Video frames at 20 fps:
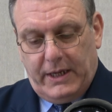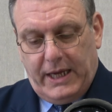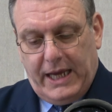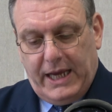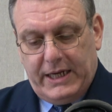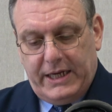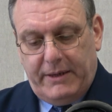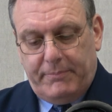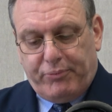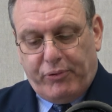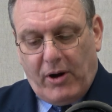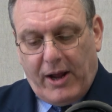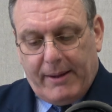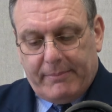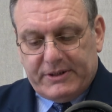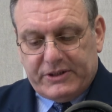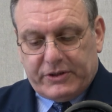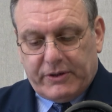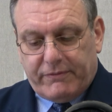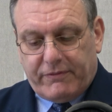Any
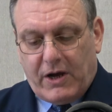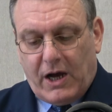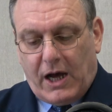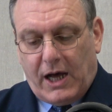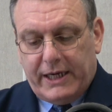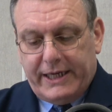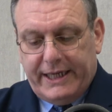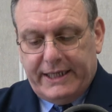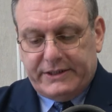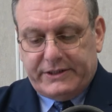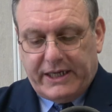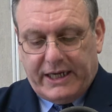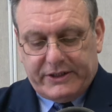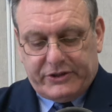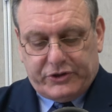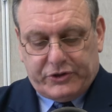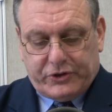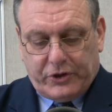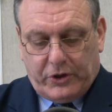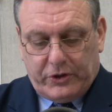promise of God is as
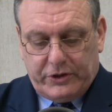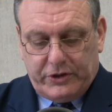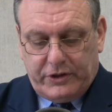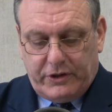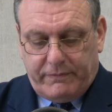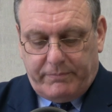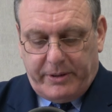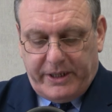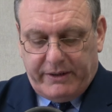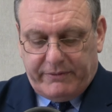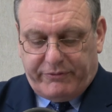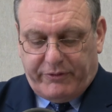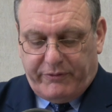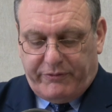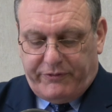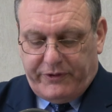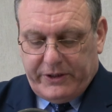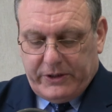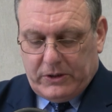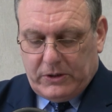certain of being
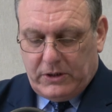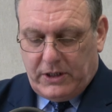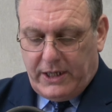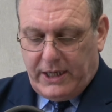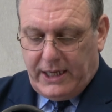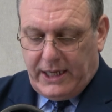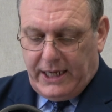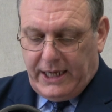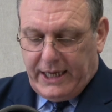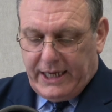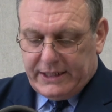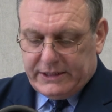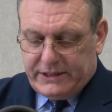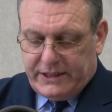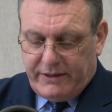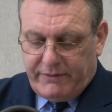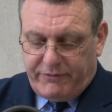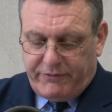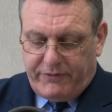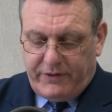fulfilled as
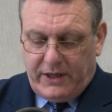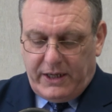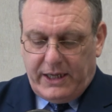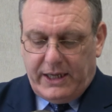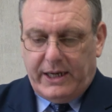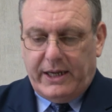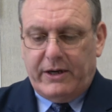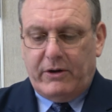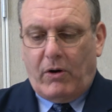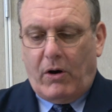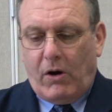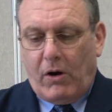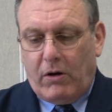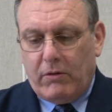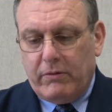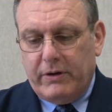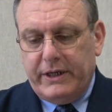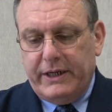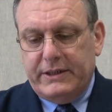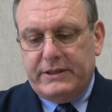if it had
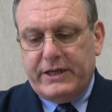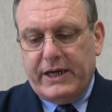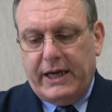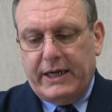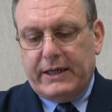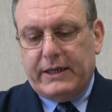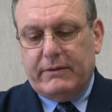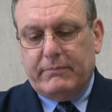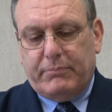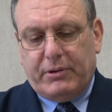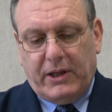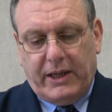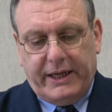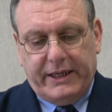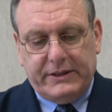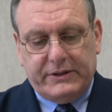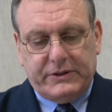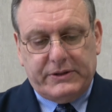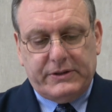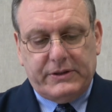already taken
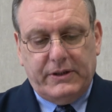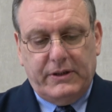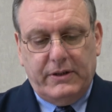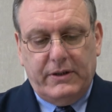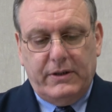place.